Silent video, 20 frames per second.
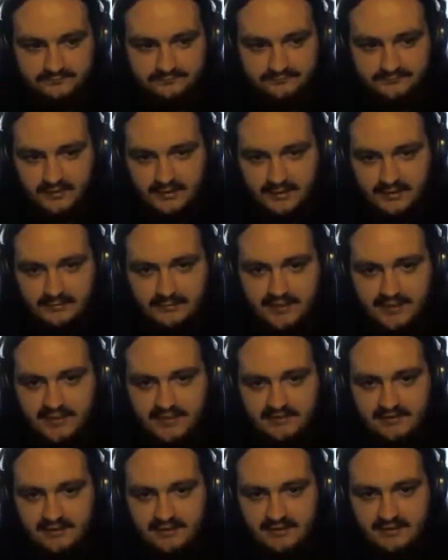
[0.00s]
he
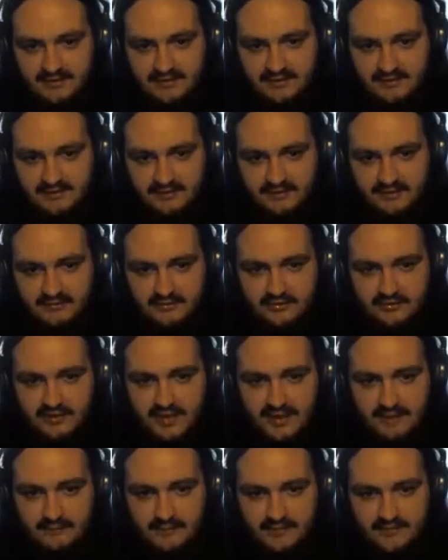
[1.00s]
might, you know, you
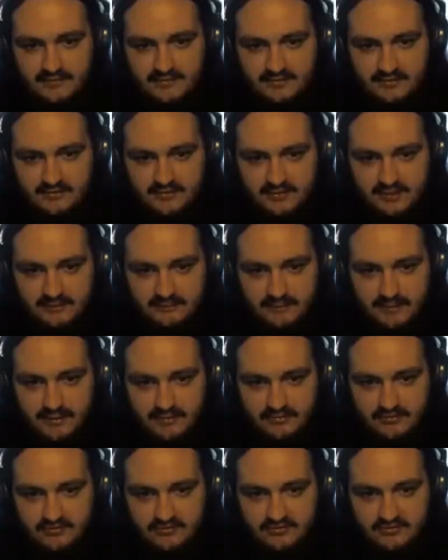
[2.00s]
can be a tier 10
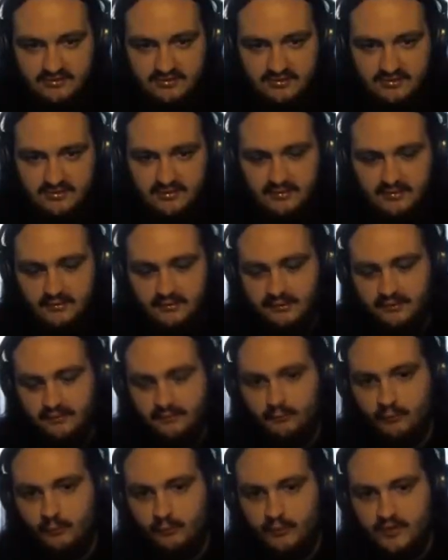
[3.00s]
mouse
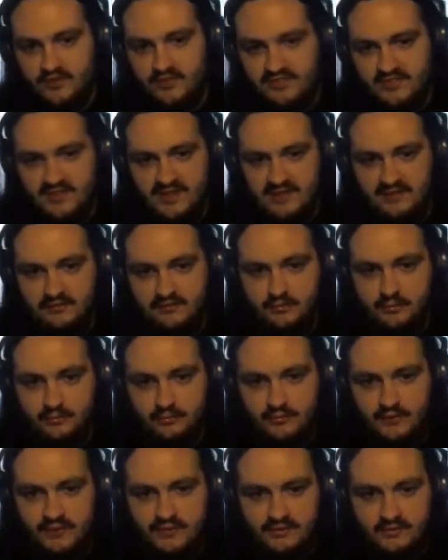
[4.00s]
with that
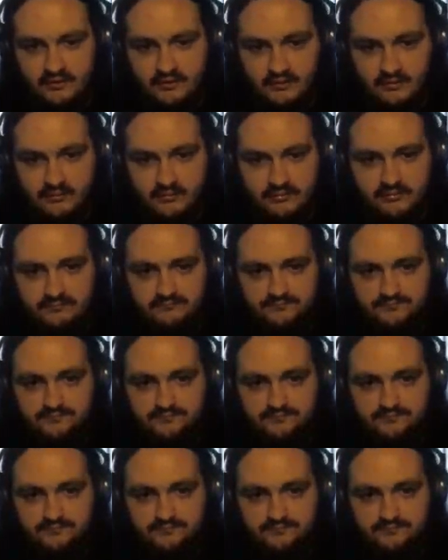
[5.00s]
great armor,